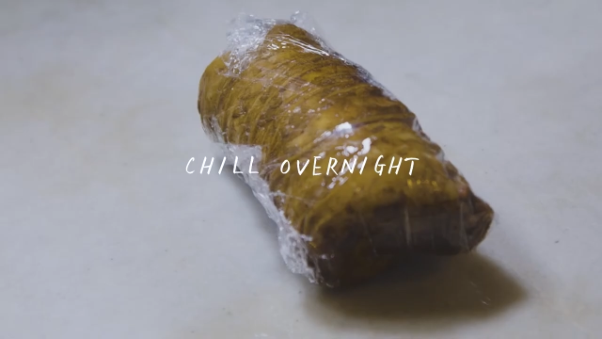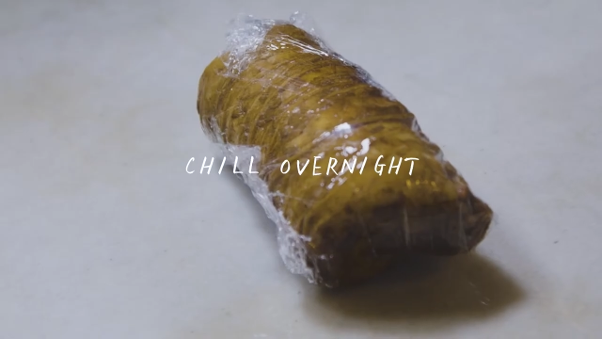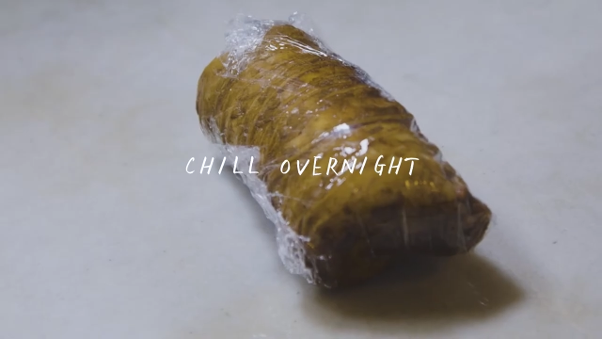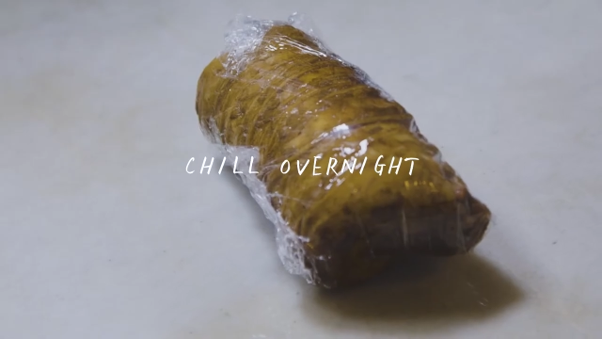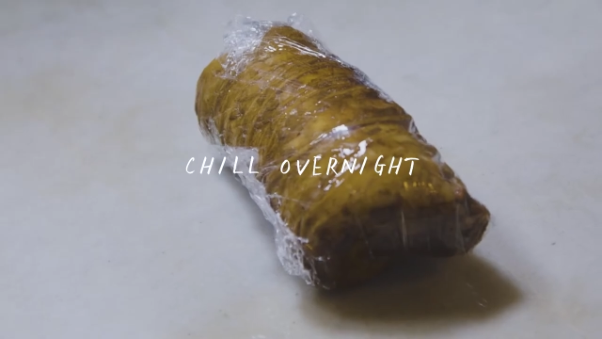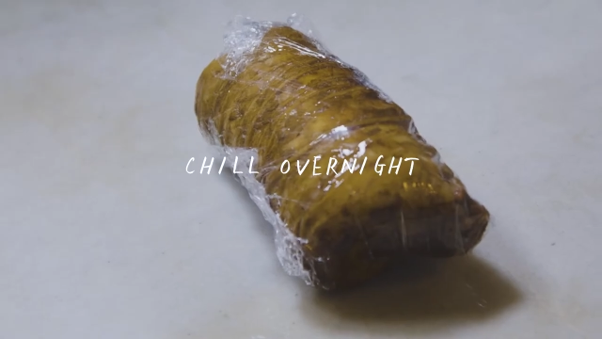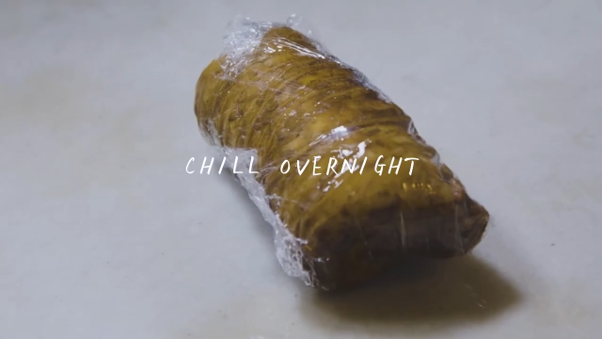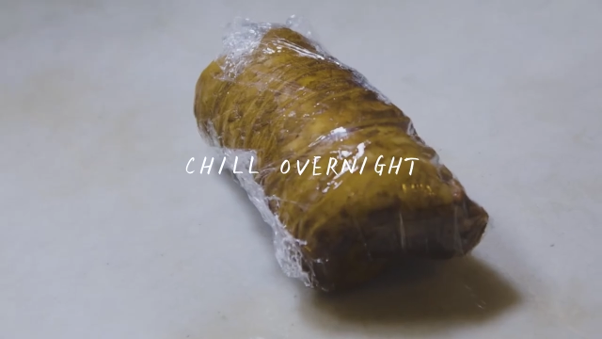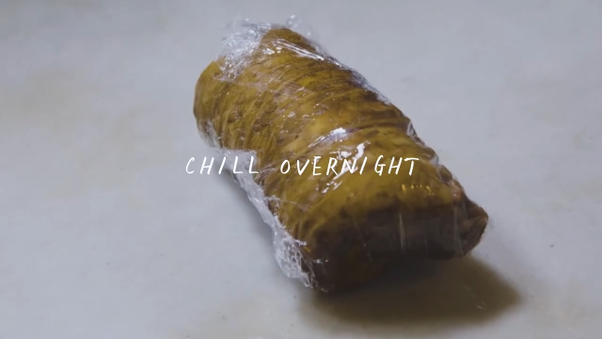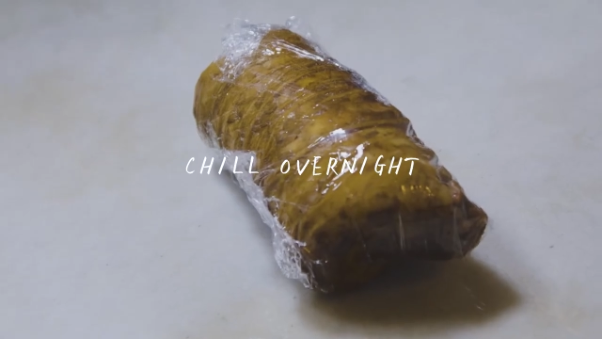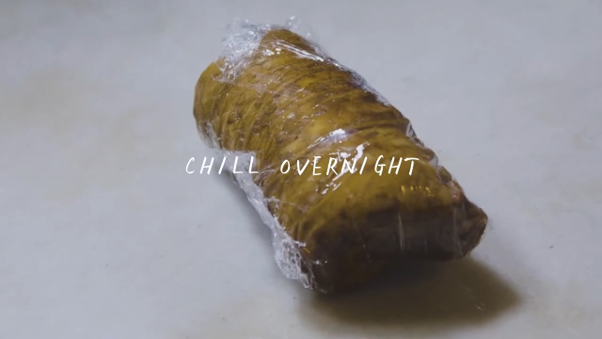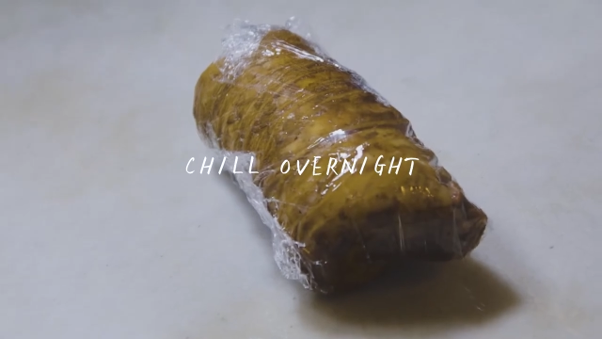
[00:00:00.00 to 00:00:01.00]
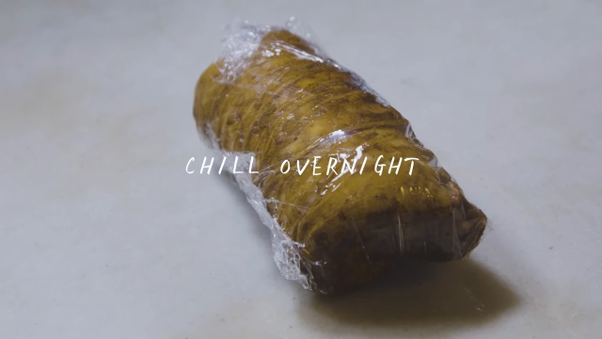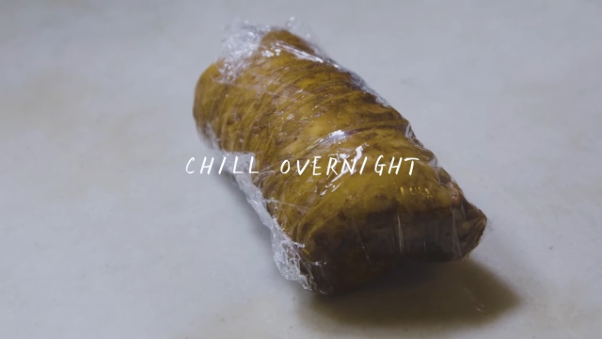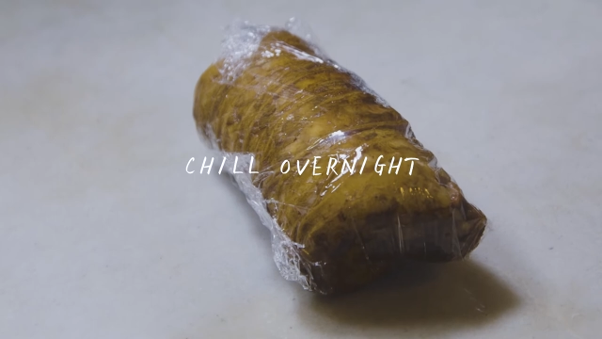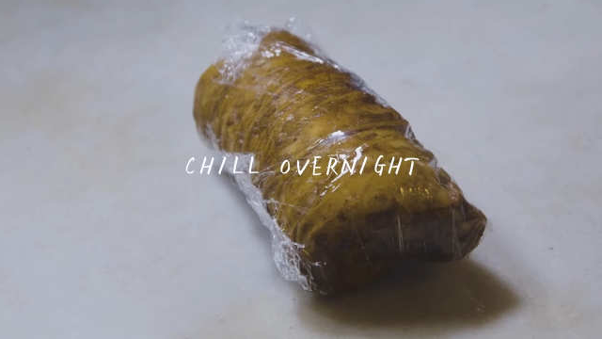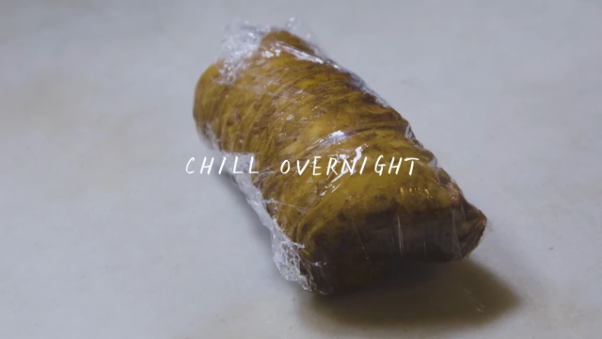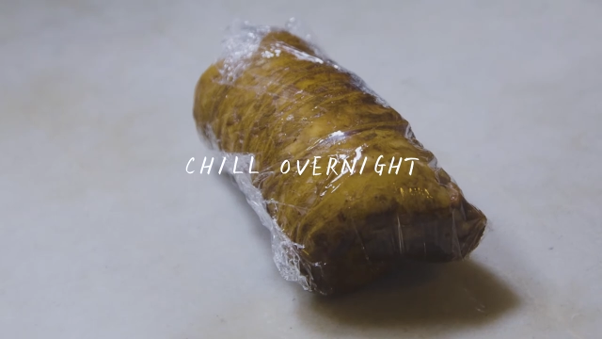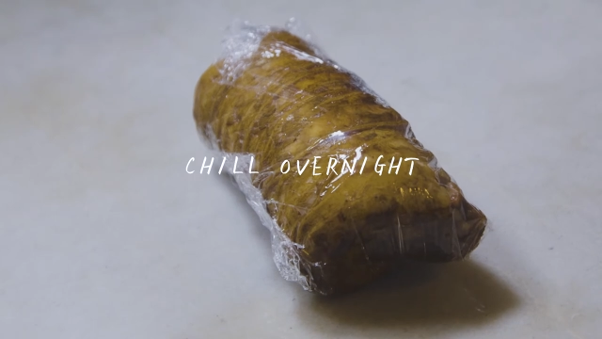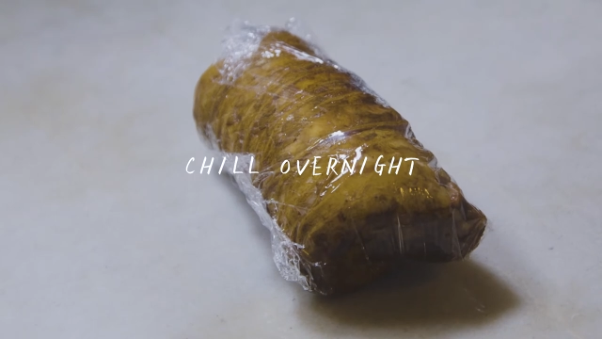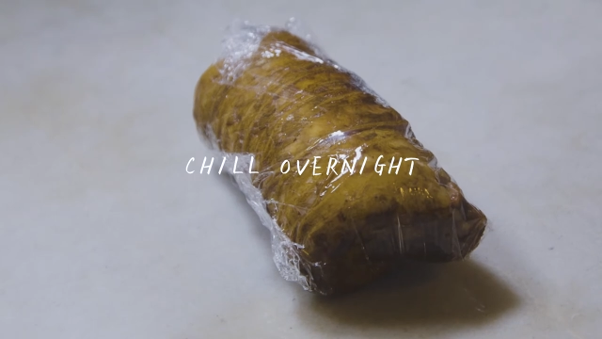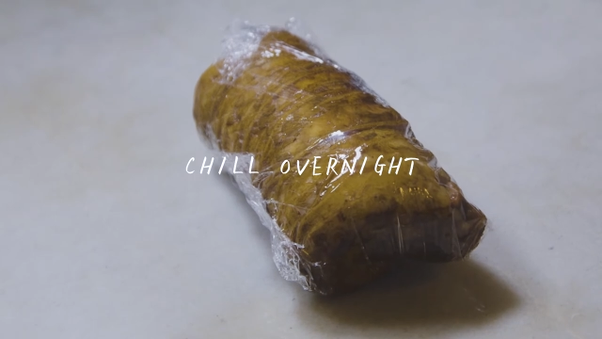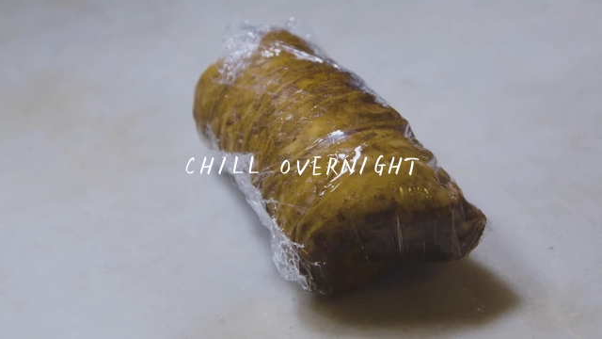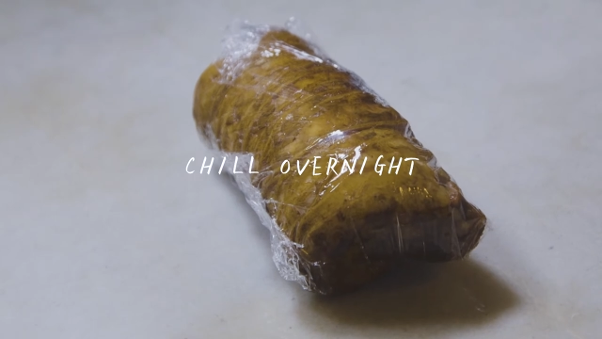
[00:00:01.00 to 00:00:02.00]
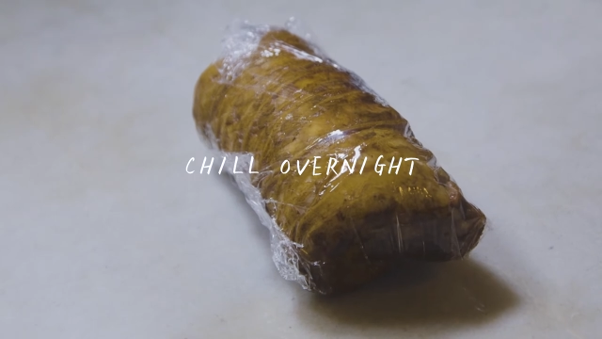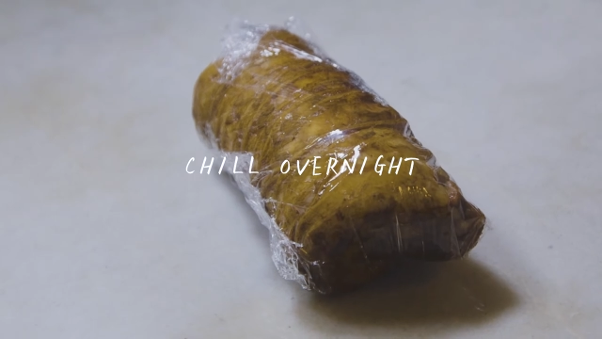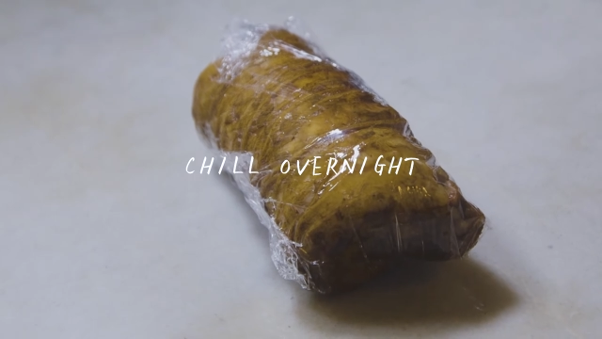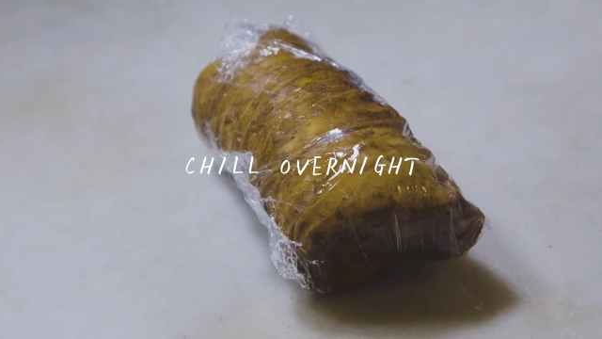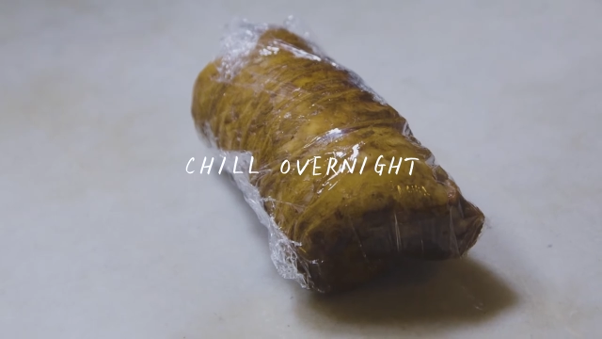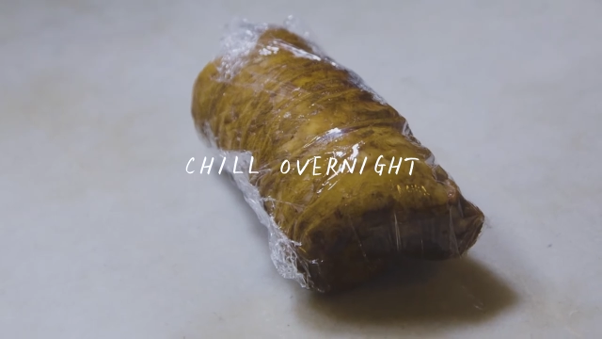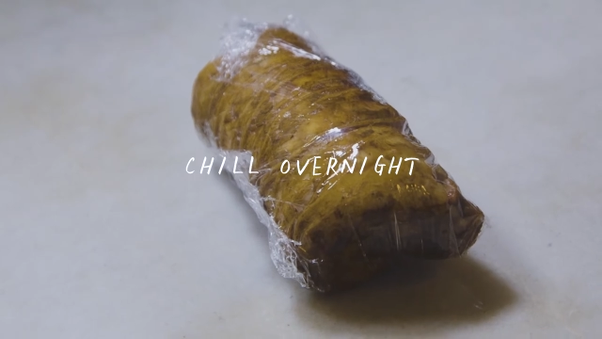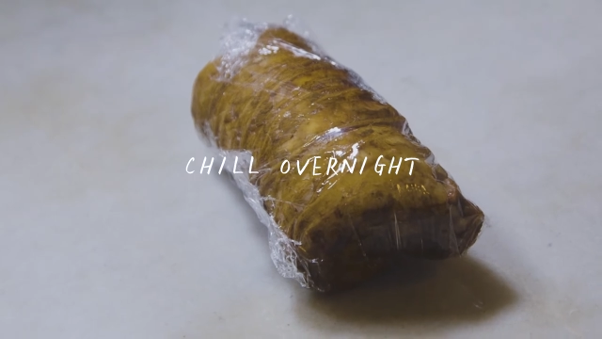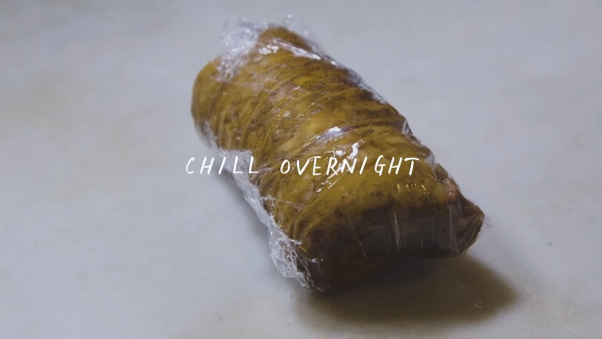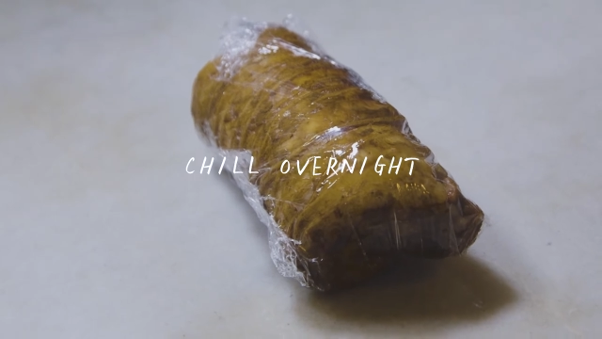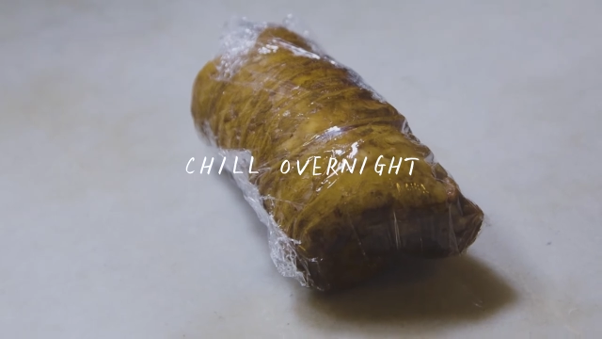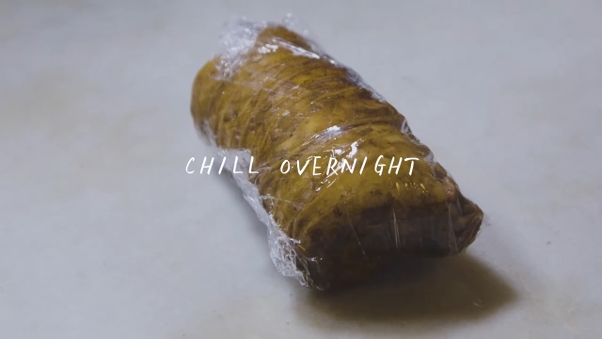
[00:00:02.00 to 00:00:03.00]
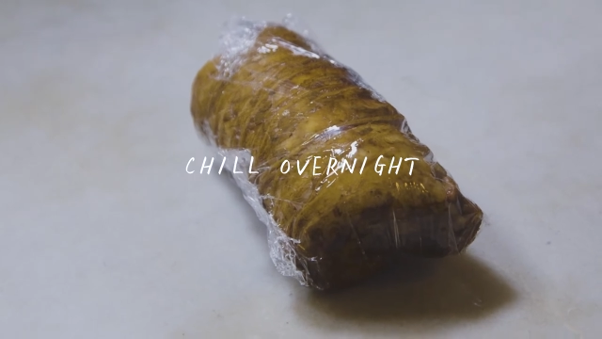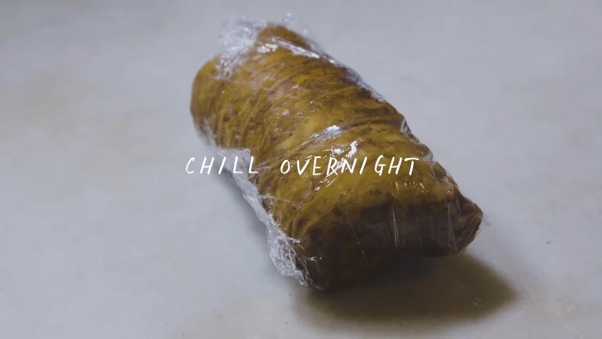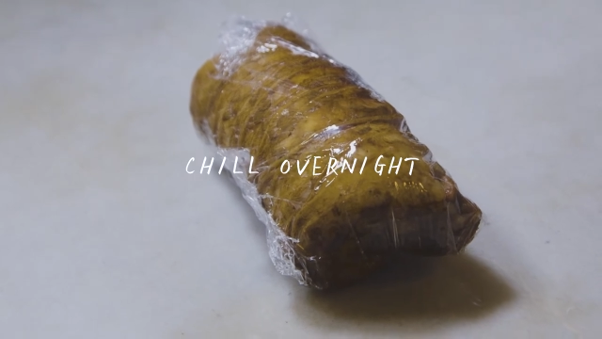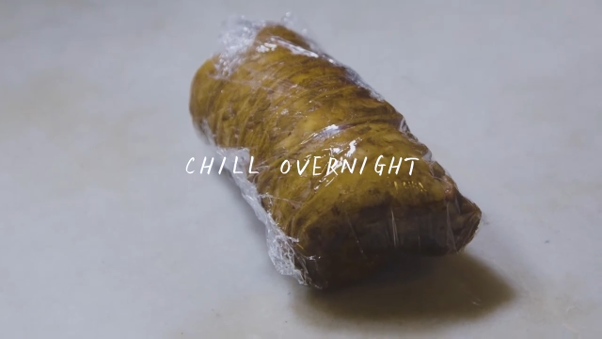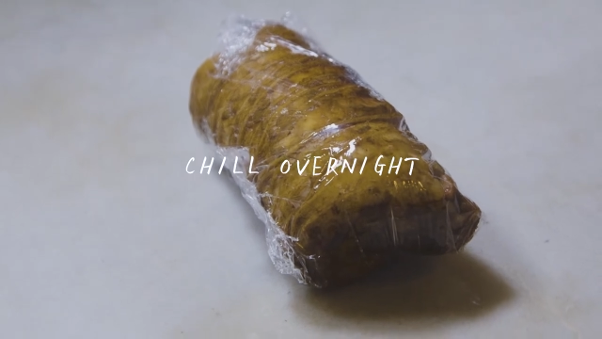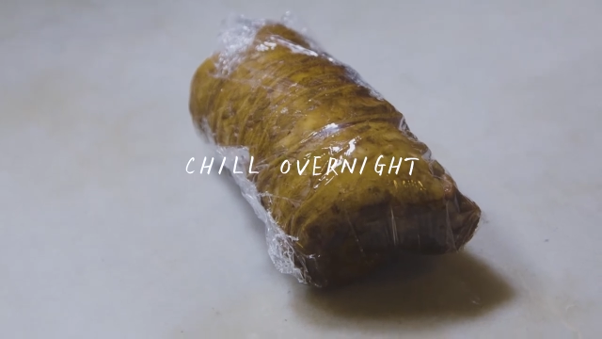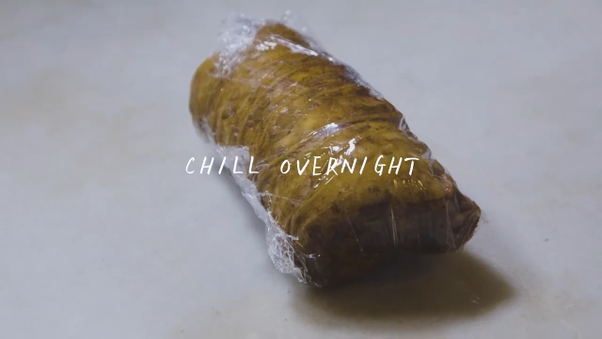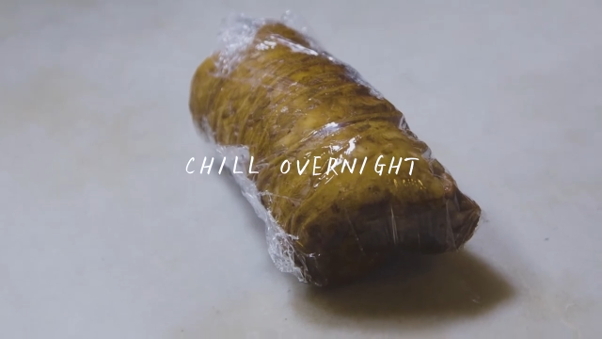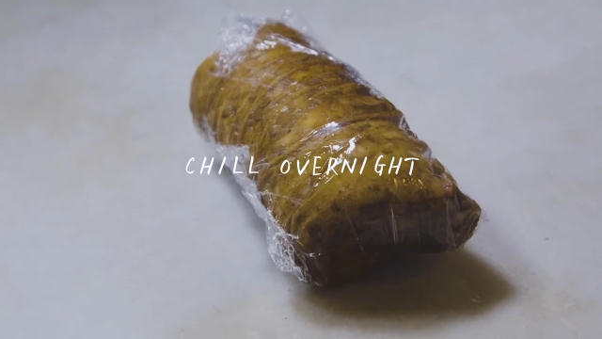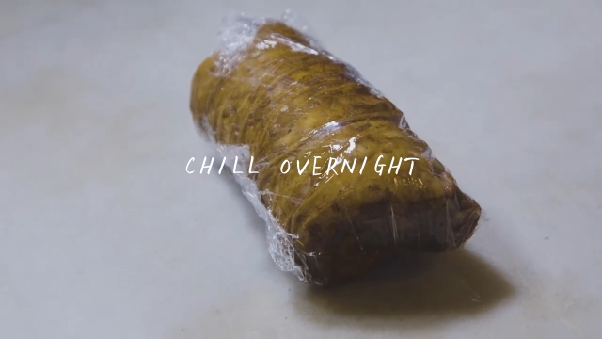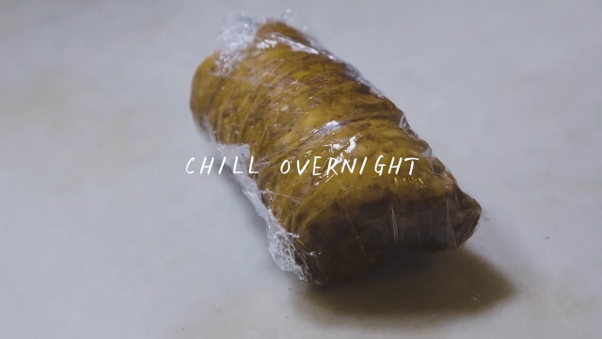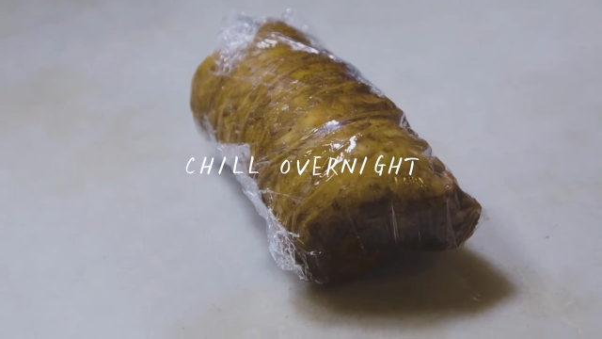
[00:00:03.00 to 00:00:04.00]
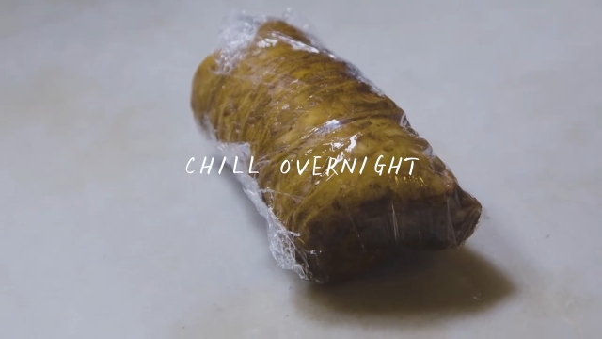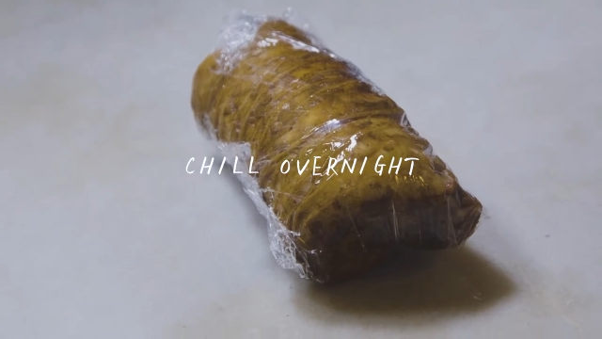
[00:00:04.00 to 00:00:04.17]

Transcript: [unreadable: no face in view]